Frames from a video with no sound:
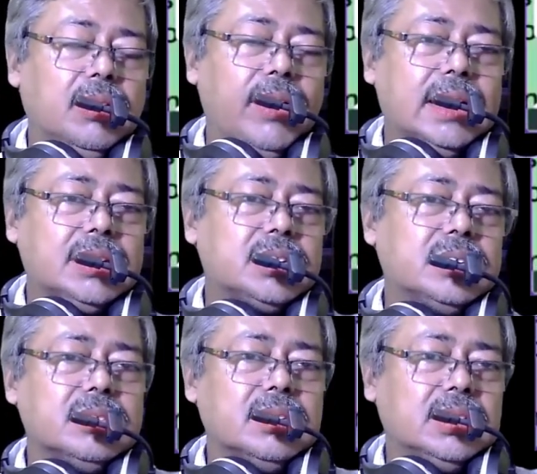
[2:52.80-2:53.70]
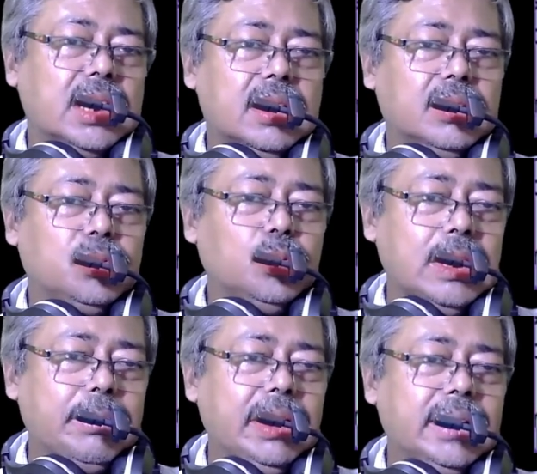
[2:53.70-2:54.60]
Whereas the two
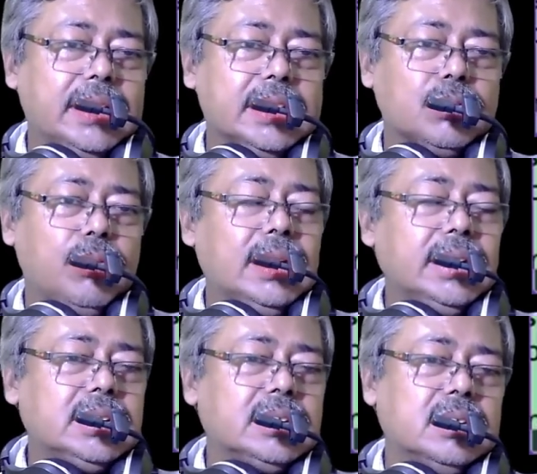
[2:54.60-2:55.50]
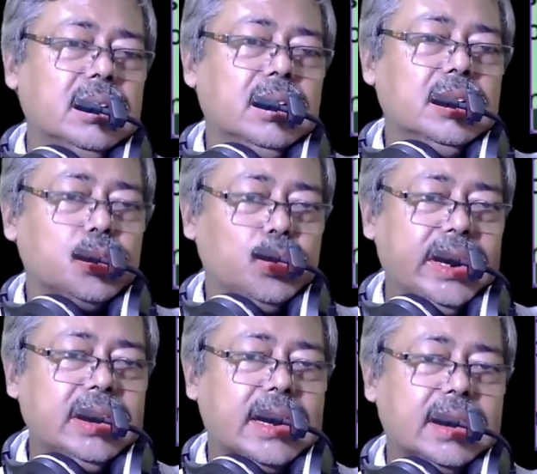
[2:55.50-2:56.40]
table, that is, one is
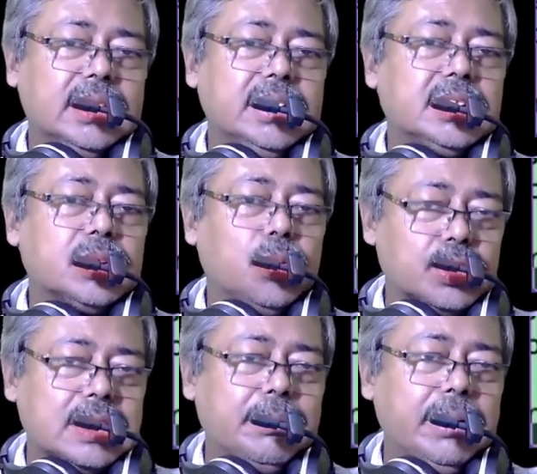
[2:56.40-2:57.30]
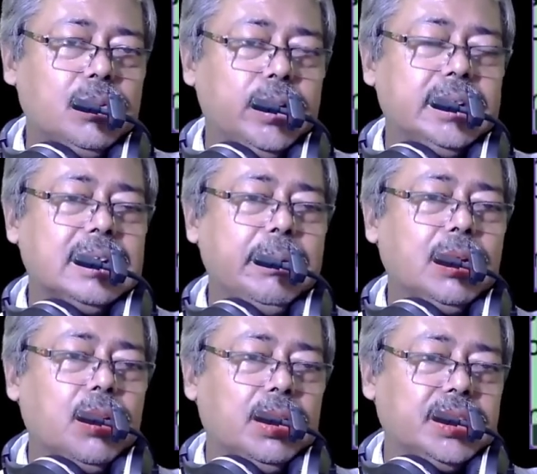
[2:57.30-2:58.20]
student, another is course table. Student
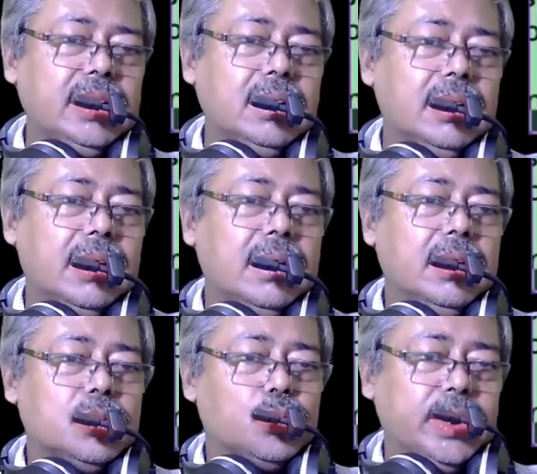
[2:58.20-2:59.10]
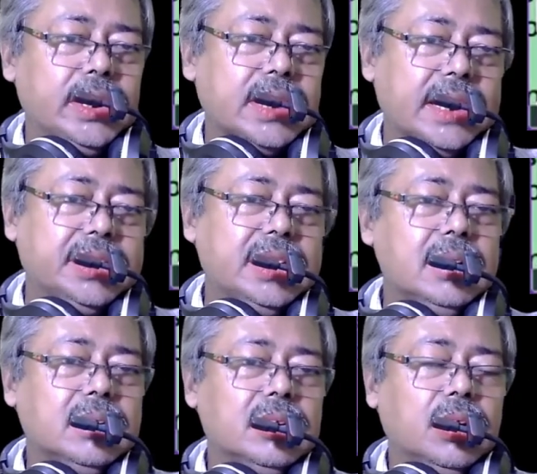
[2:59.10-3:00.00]
table contain student
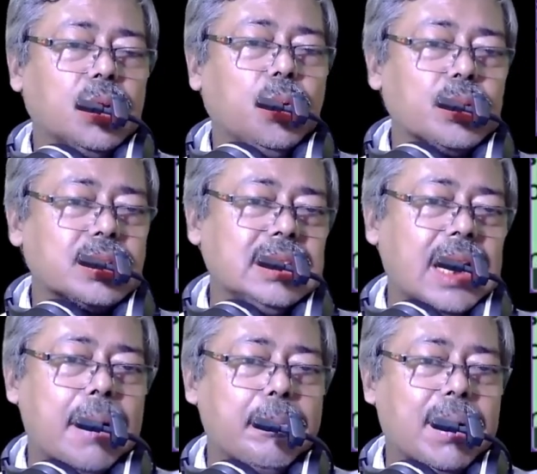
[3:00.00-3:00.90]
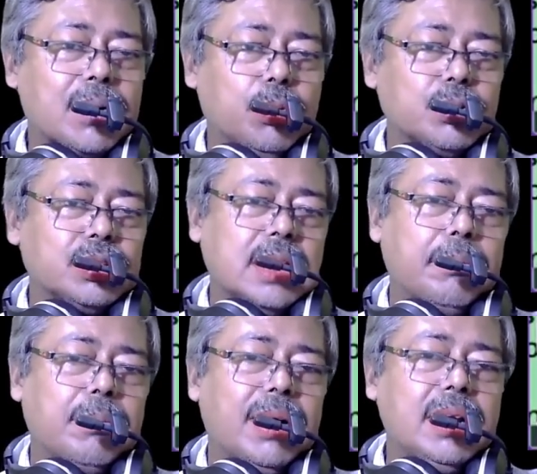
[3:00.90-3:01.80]
ID, course number,
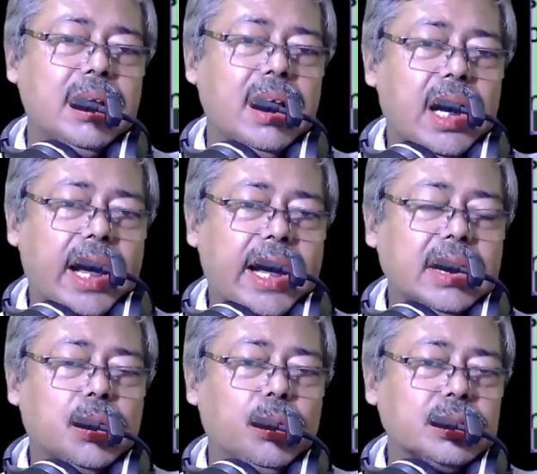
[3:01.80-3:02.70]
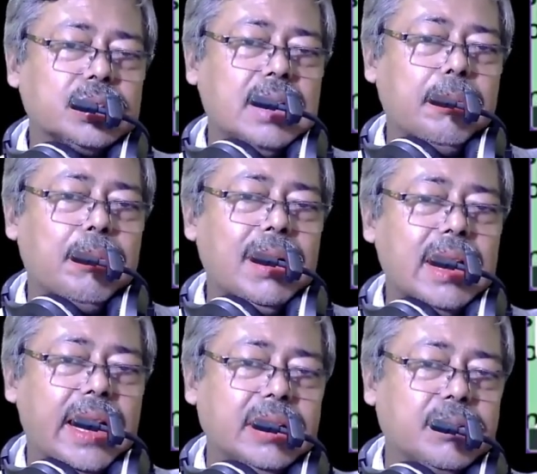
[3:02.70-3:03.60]
and course number
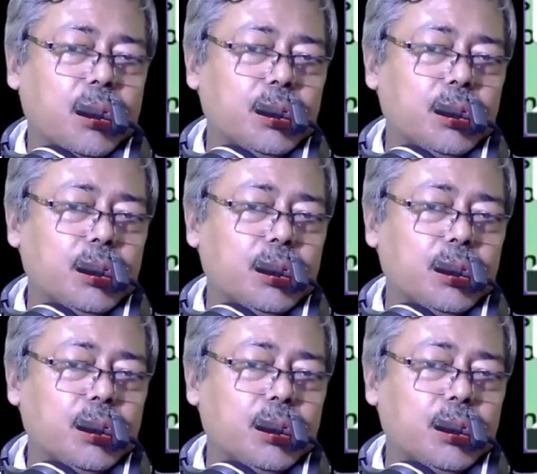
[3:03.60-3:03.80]
and